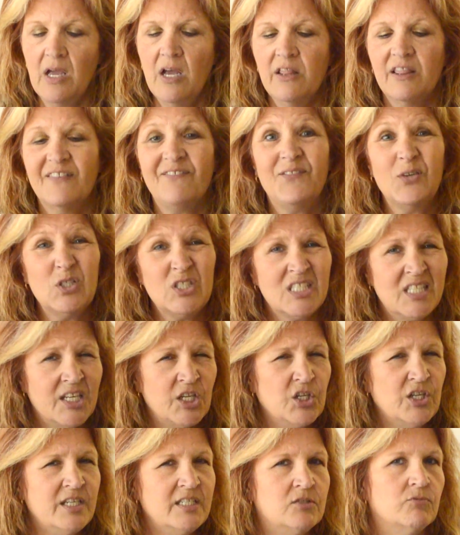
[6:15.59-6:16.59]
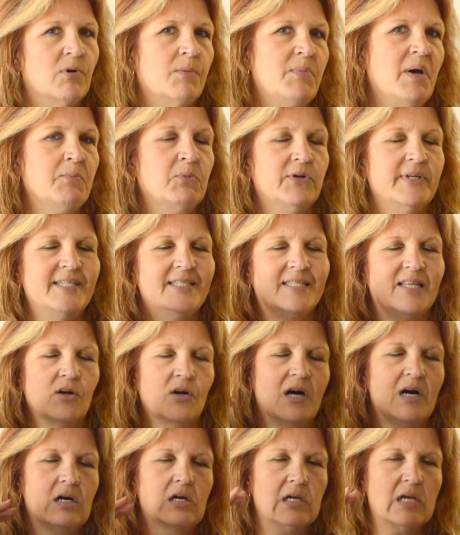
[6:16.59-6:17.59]
The first thing you need to remember is there
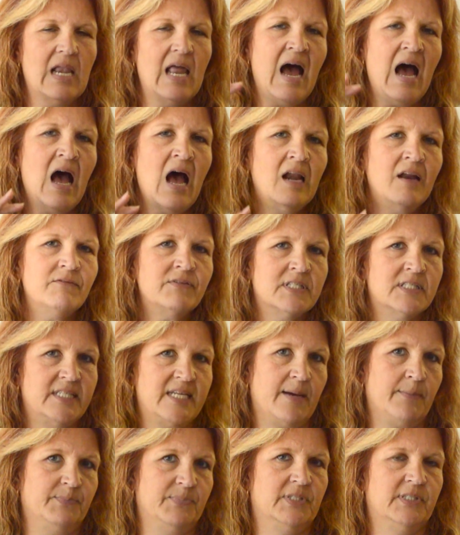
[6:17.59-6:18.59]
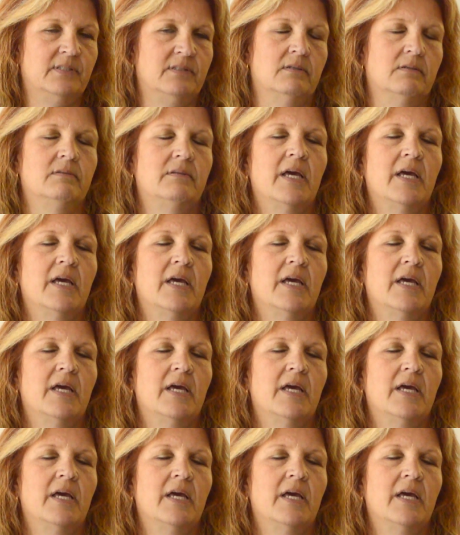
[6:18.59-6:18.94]
are a lot of steps